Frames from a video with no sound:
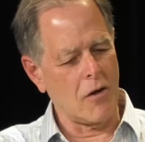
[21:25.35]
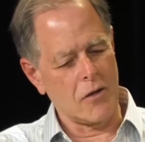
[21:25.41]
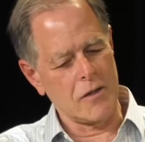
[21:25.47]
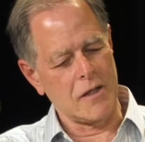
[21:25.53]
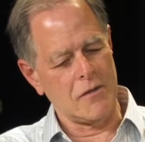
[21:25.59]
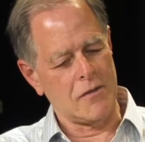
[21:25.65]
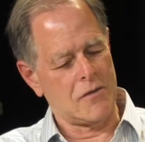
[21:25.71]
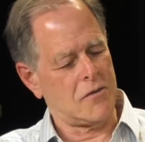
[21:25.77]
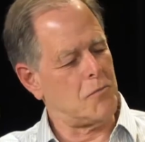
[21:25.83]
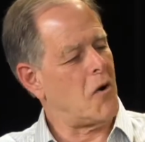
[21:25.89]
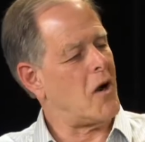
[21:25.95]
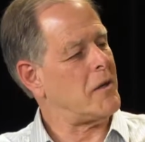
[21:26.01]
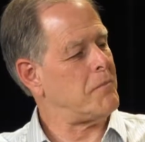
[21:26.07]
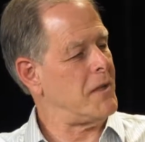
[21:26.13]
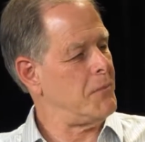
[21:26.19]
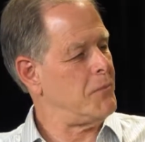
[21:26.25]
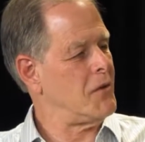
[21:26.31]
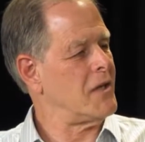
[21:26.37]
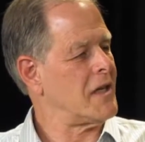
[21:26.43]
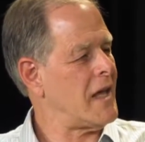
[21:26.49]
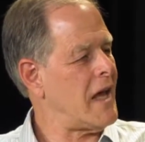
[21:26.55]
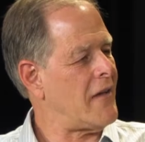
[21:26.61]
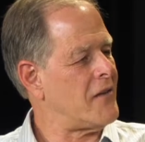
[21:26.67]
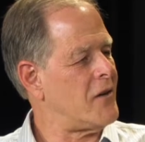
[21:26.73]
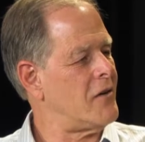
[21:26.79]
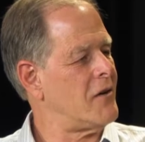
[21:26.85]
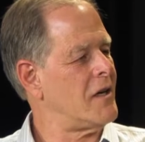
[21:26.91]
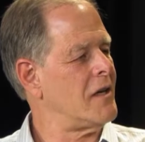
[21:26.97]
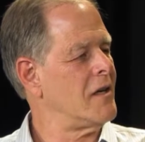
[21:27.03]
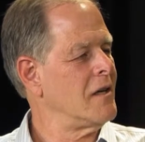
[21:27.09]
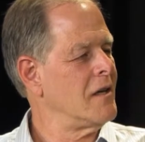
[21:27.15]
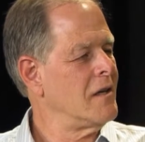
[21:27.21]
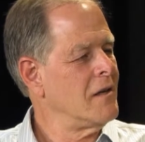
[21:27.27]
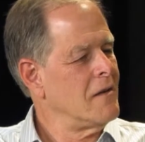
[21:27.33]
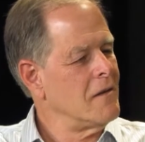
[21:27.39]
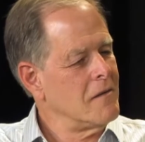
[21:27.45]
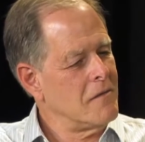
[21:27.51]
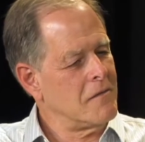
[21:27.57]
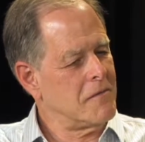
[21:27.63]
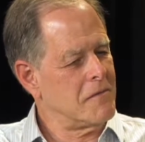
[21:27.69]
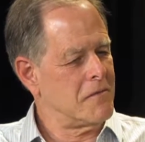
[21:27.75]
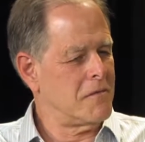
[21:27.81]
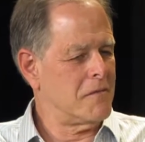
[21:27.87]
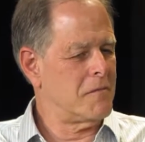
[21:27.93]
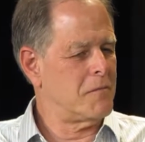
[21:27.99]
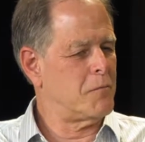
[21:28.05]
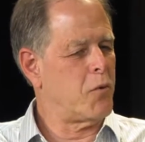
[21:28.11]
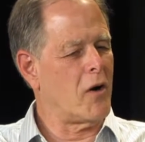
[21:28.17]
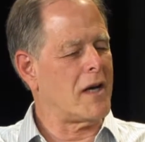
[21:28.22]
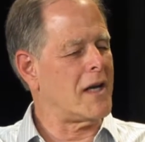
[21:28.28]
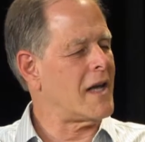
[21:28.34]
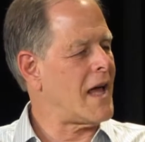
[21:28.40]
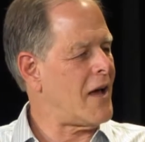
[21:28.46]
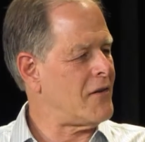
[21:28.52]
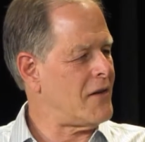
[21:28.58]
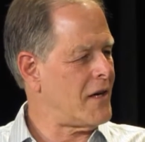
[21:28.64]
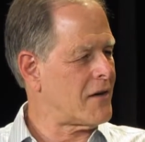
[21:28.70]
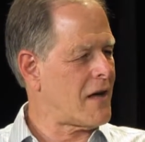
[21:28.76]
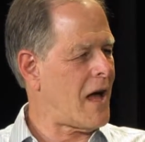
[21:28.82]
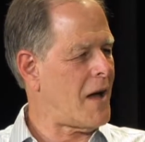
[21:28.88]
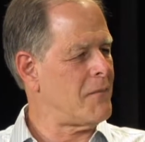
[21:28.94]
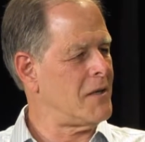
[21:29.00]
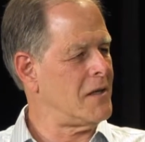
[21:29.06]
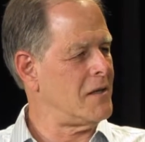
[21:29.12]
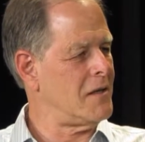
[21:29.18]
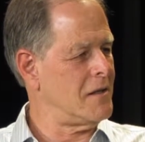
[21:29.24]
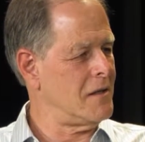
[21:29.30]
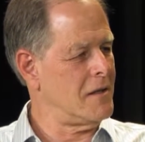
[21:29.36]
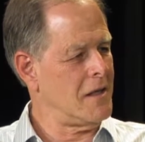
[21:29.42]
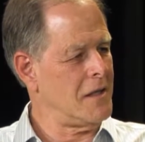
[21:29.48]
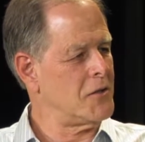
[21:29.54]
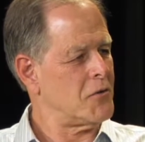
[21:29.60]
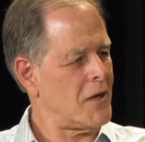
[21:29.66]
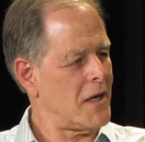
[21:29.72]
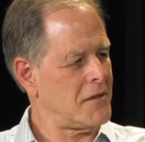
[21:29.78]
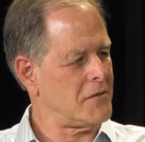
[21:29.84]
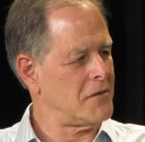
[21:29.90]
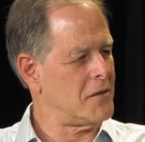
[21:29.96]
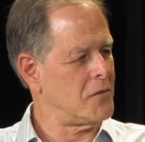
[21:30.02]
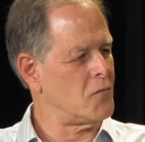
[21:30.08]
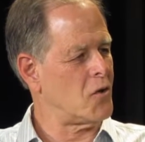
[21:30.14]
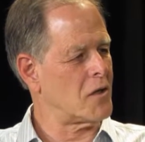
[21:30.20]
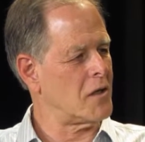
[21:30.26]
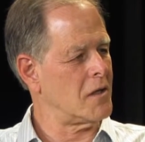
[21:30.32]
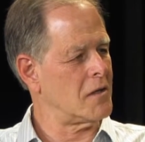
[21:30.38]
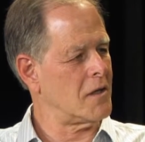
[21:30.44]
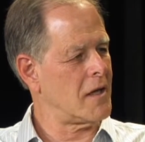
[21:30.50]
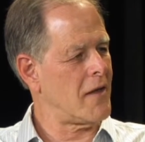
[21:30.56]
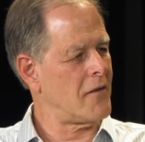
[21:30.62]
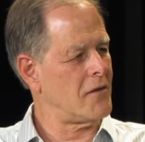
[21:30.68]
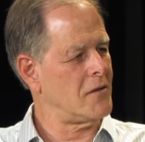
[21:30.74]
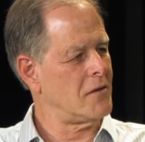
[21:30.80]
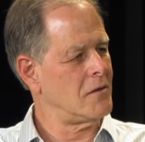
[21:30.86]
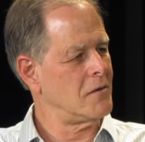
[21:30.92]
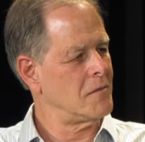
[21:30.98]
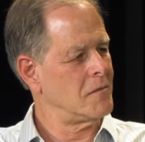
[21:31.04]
all these smart people together and pointing out their common interests and working together?